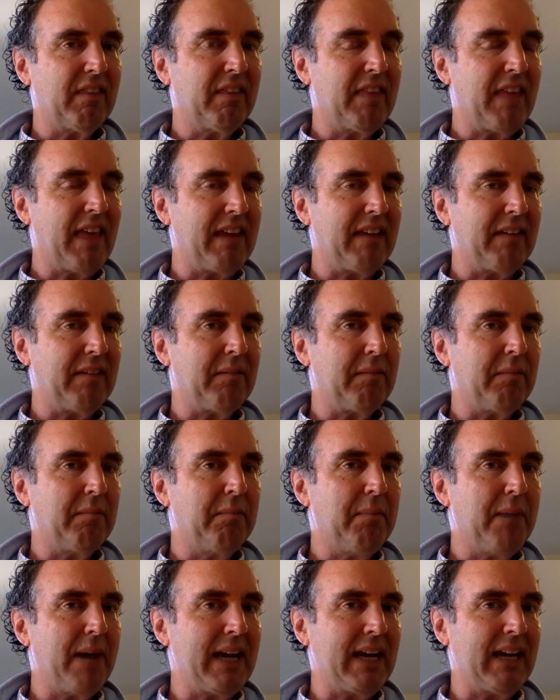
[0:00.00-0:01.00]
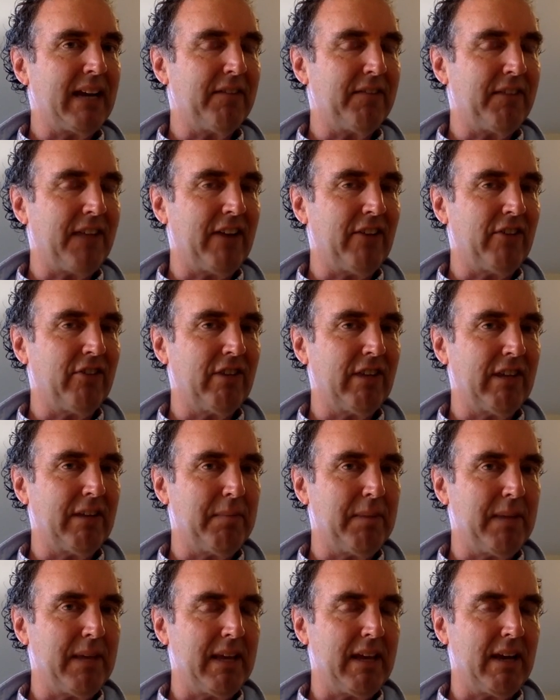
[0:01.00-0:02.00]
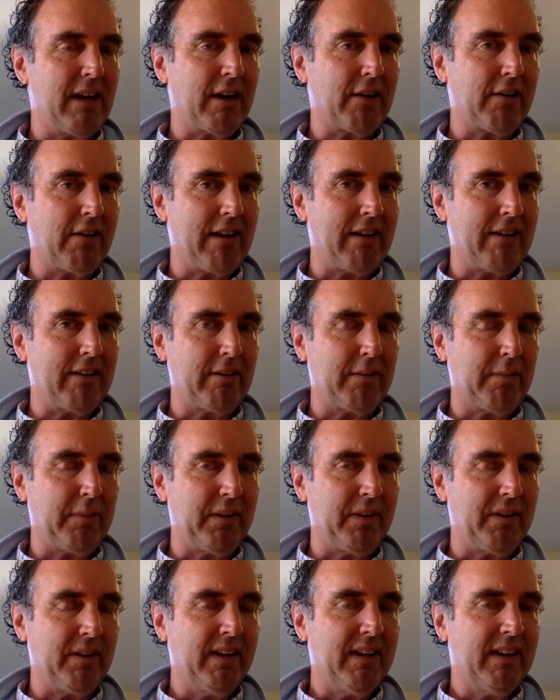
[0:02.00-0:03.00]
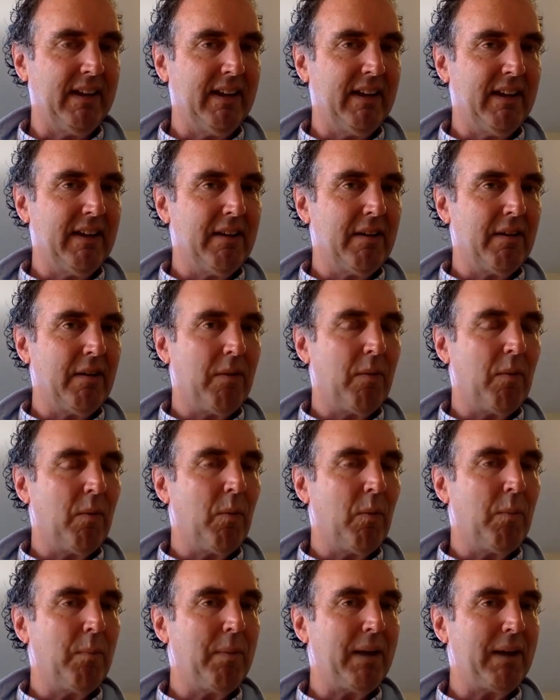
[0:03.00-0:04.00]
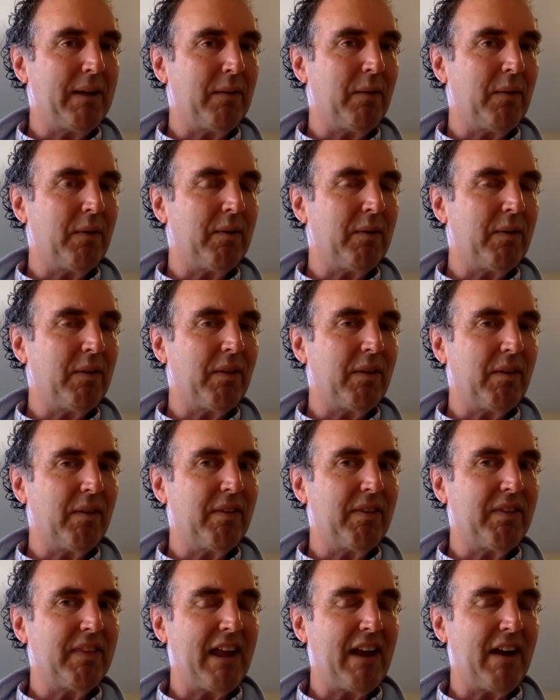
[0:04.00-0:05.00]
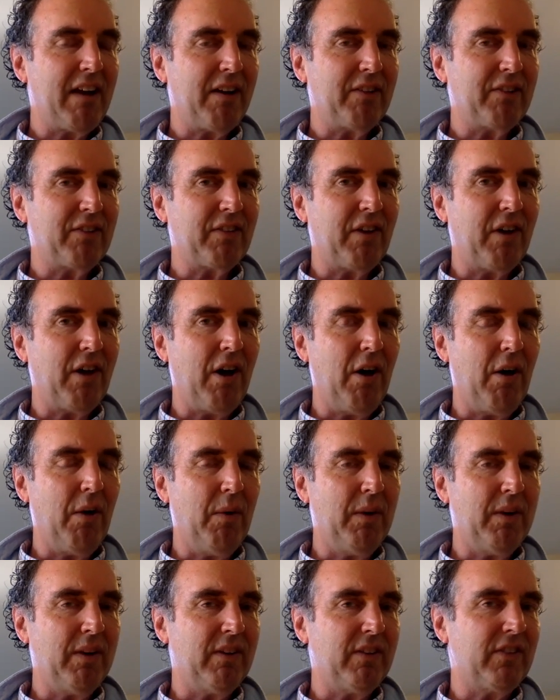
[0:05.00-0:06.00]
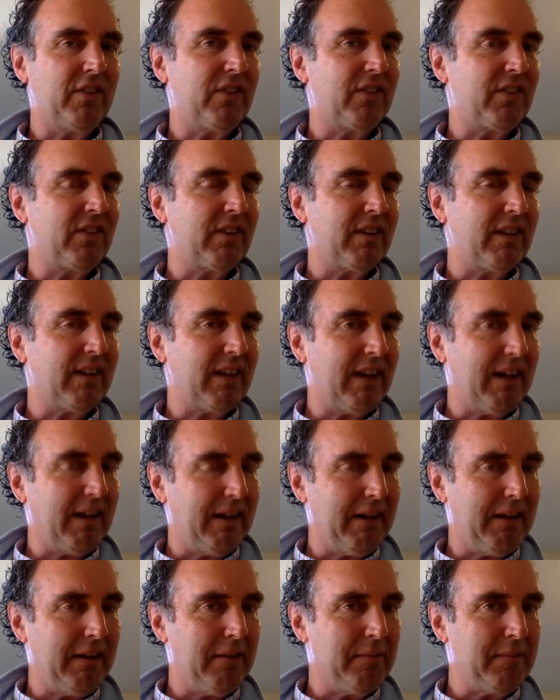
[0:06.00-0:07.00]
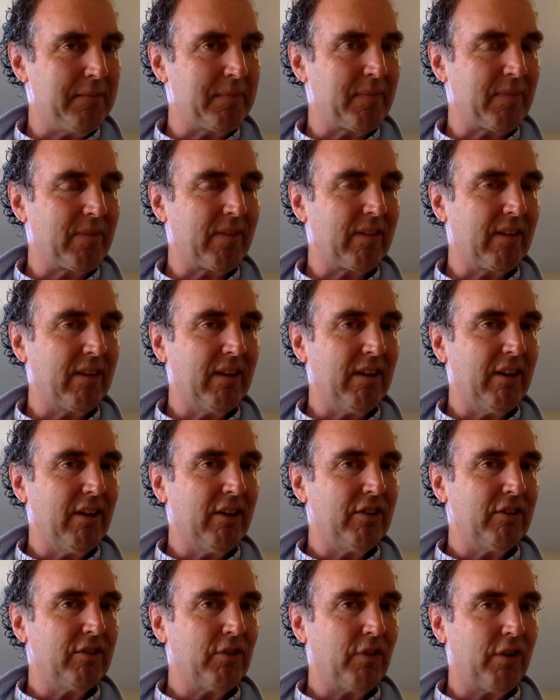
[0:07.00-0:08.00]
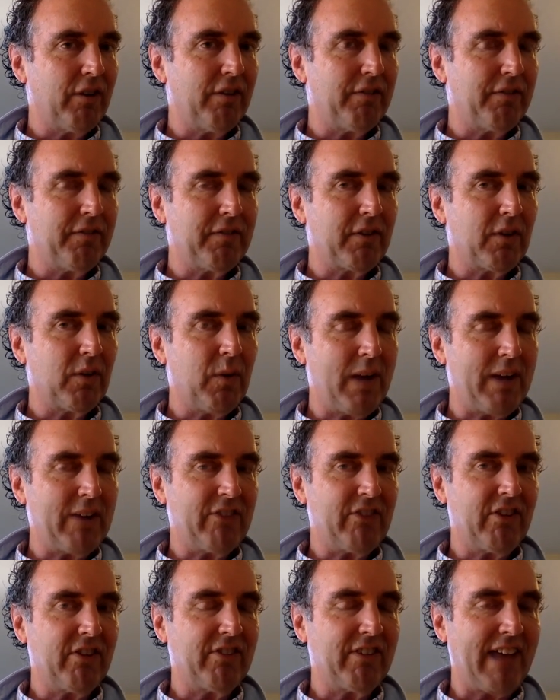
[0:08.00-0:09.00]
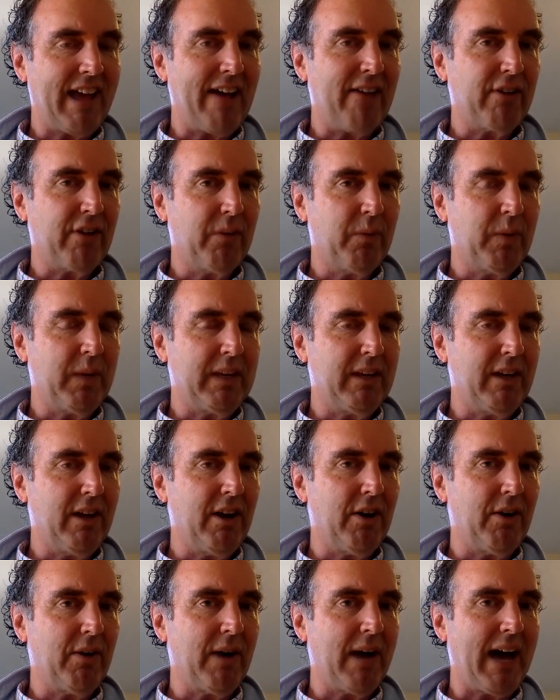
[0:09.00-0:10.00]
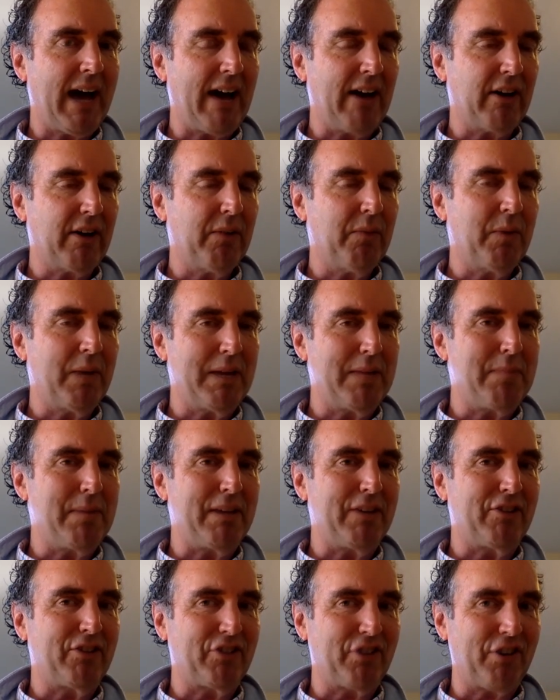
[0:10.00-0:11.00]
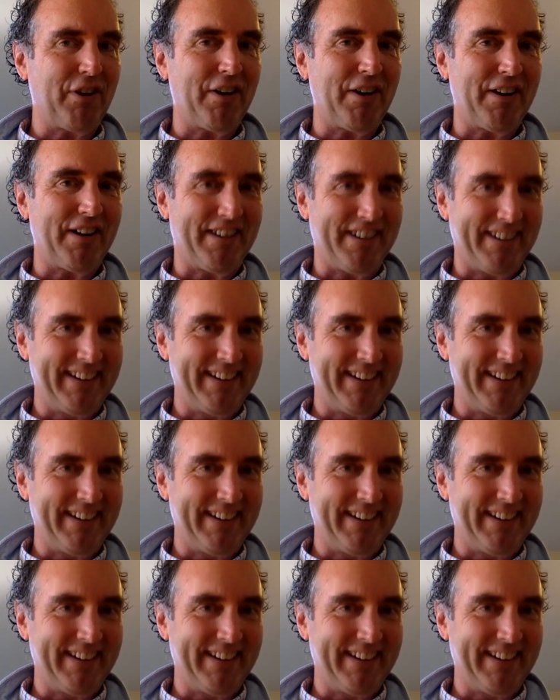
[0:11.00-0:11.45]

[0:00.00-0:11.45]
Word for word: that might eventually be accreditable, but there's always um, sort of questions. How can we know? How can we be sure